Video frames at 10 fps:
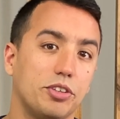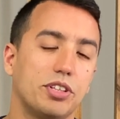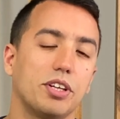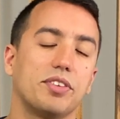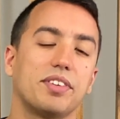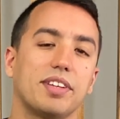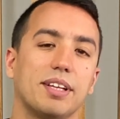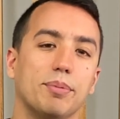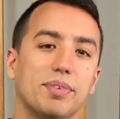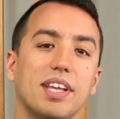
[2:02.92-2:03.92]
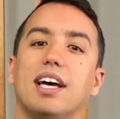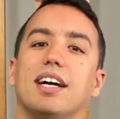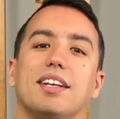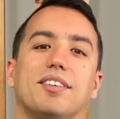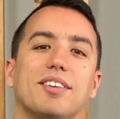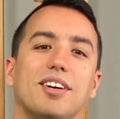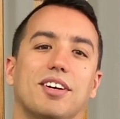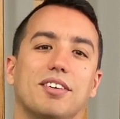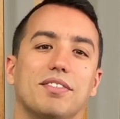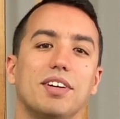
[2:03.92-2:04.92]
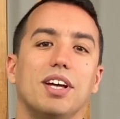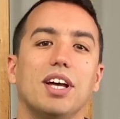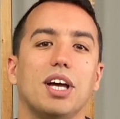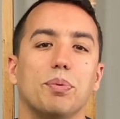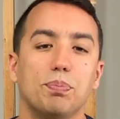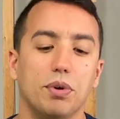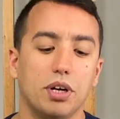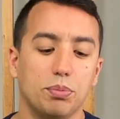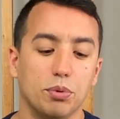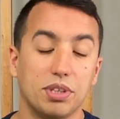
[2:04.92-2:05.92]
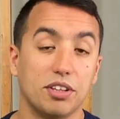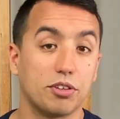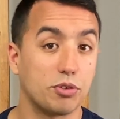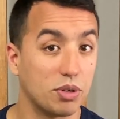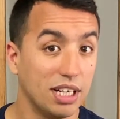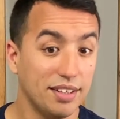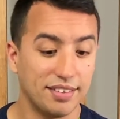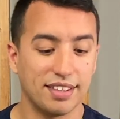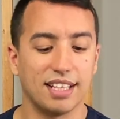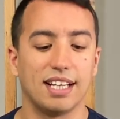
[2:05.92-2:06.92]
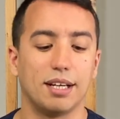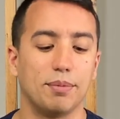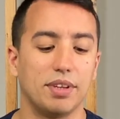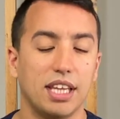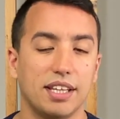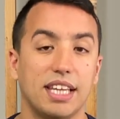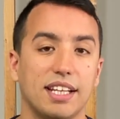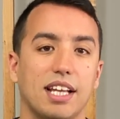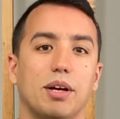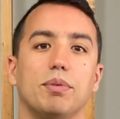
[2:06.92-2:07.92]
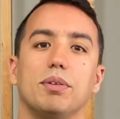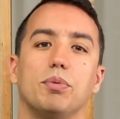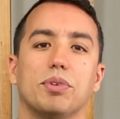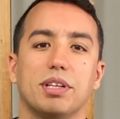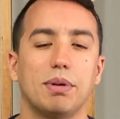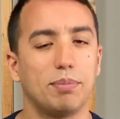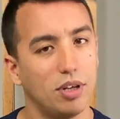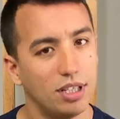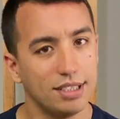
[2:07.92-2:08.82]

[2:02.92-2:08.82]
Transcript: show signs of water stress, then I will water my plant.